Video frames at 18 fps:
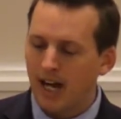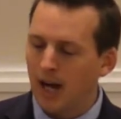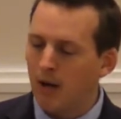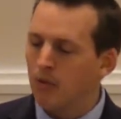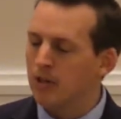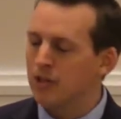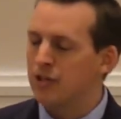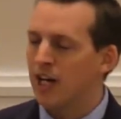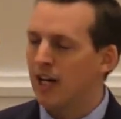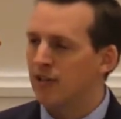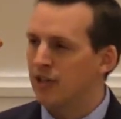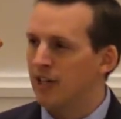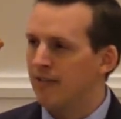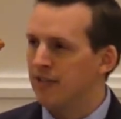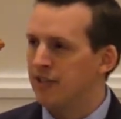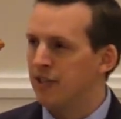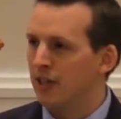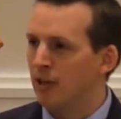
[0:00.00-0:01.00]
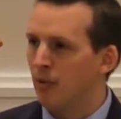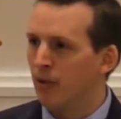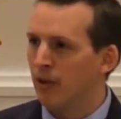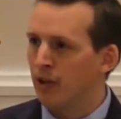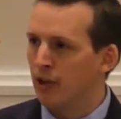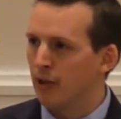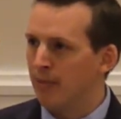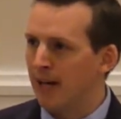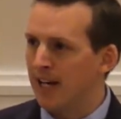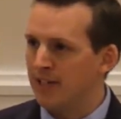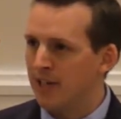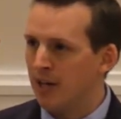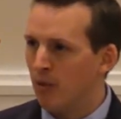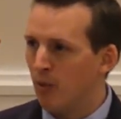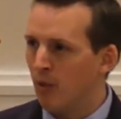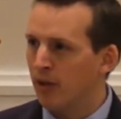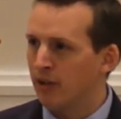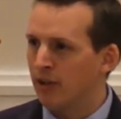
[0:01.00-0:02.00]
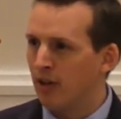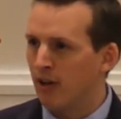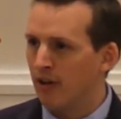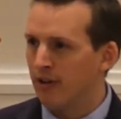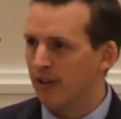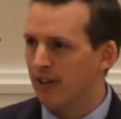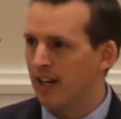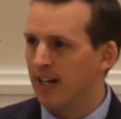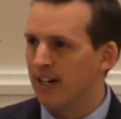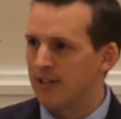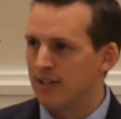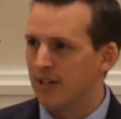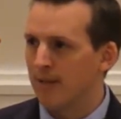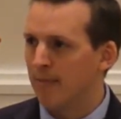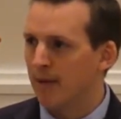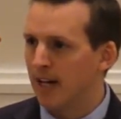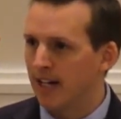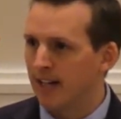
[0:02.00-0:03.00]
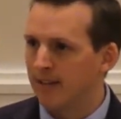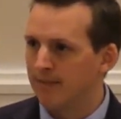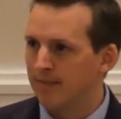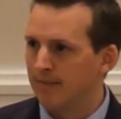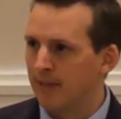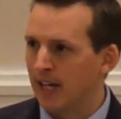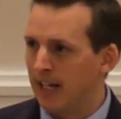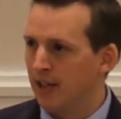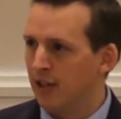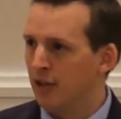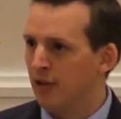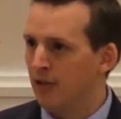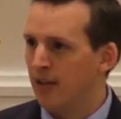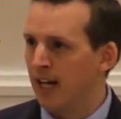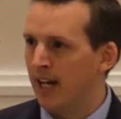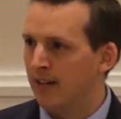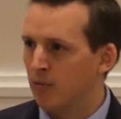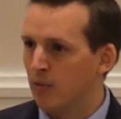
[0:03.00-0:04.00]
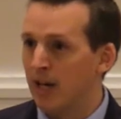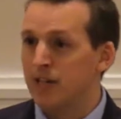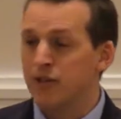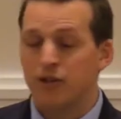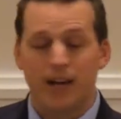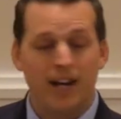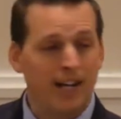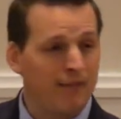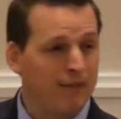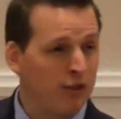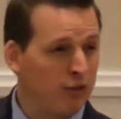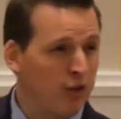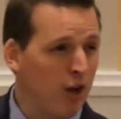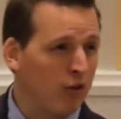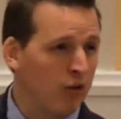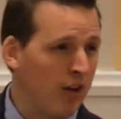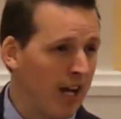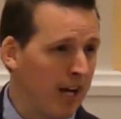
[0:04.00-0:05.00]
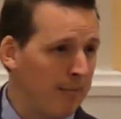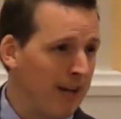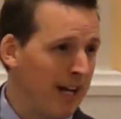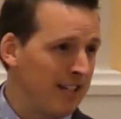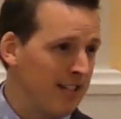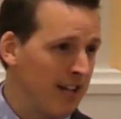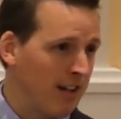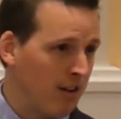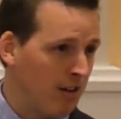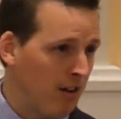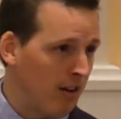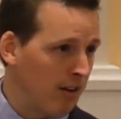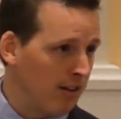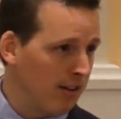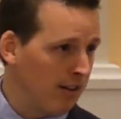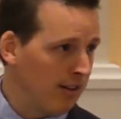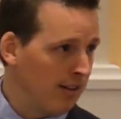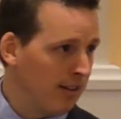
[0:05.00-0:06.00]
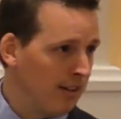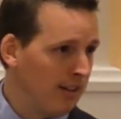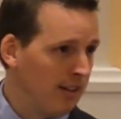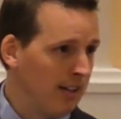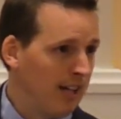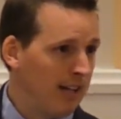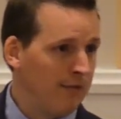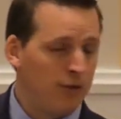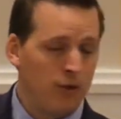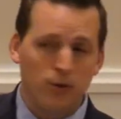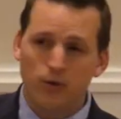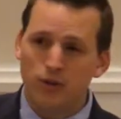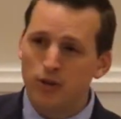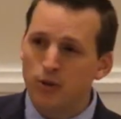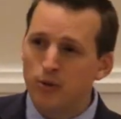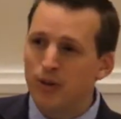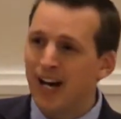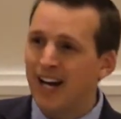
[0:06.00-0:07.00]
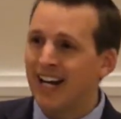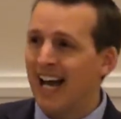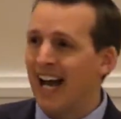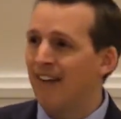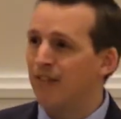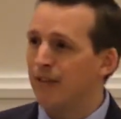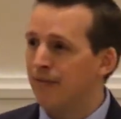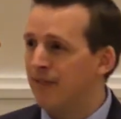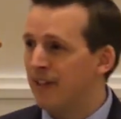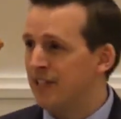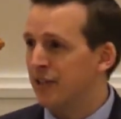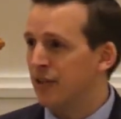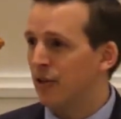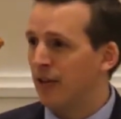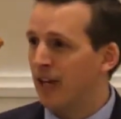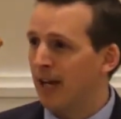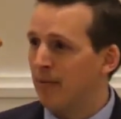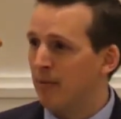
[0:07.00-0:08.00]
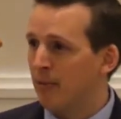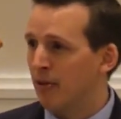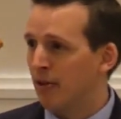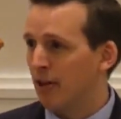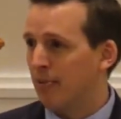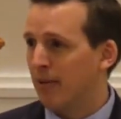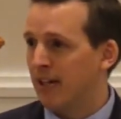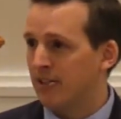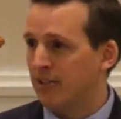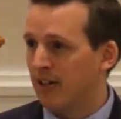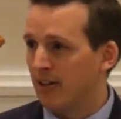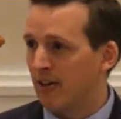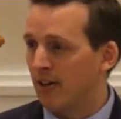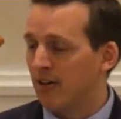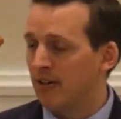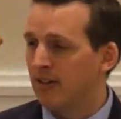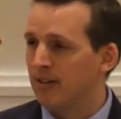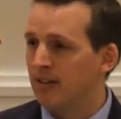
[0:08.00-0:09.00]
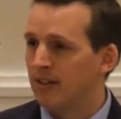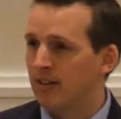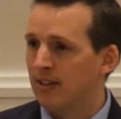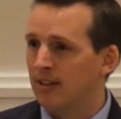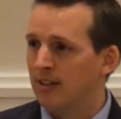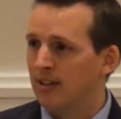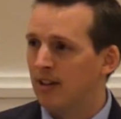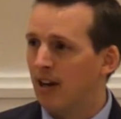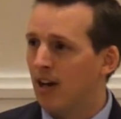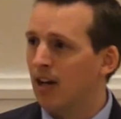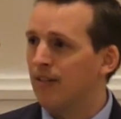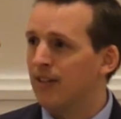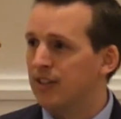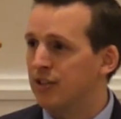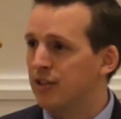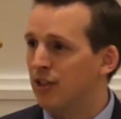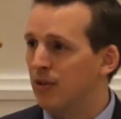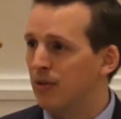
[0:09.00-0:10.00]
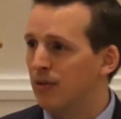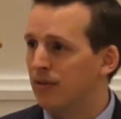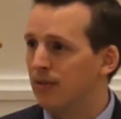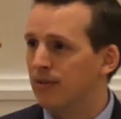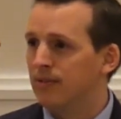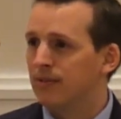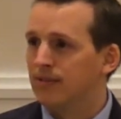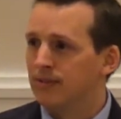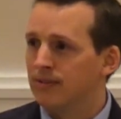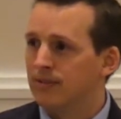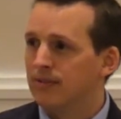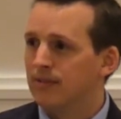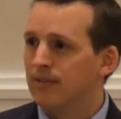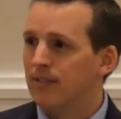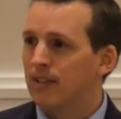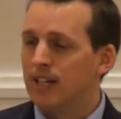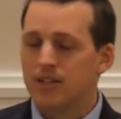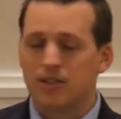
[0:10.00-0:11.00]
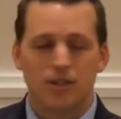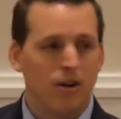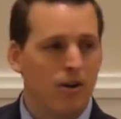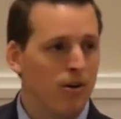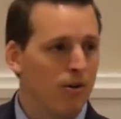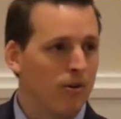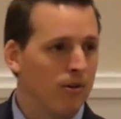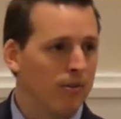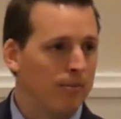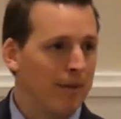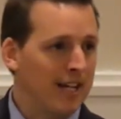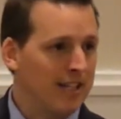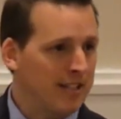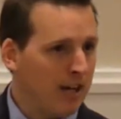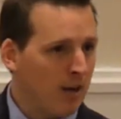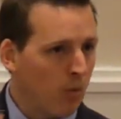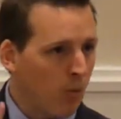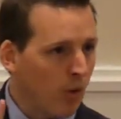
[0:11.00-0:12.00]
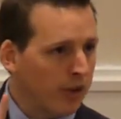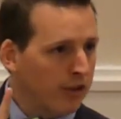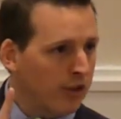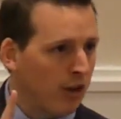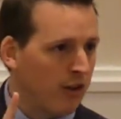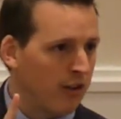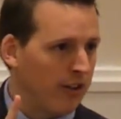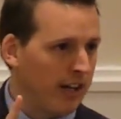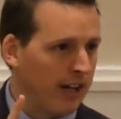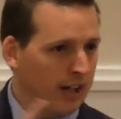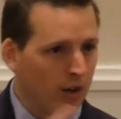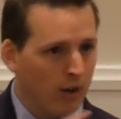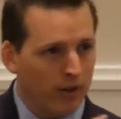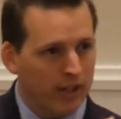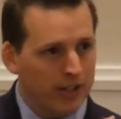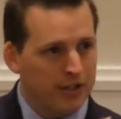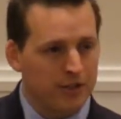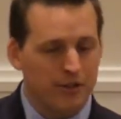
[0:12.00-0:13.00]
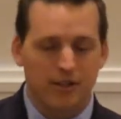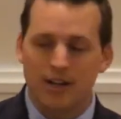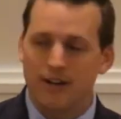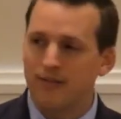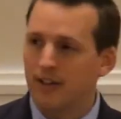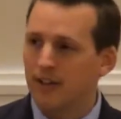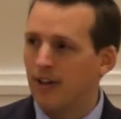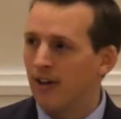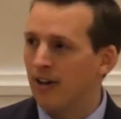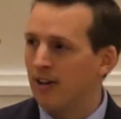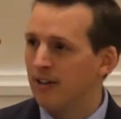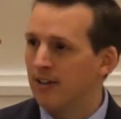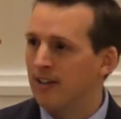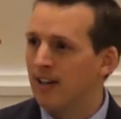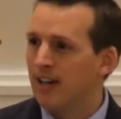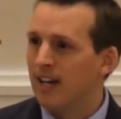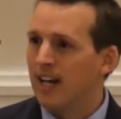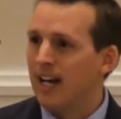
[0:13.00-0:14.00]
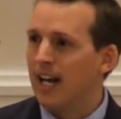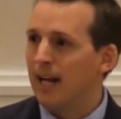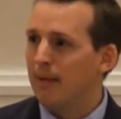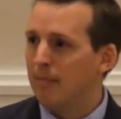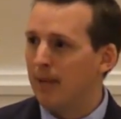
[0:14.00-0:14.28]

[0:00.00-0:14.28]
want to challenge every single one of you to pass out one card today to somebody. Can you do that? Raise your hand if you don't know how to pass out a card. If you do not have the physical capability to pass out a card. All of us do. And so pass out one card today. Go get yourself a card and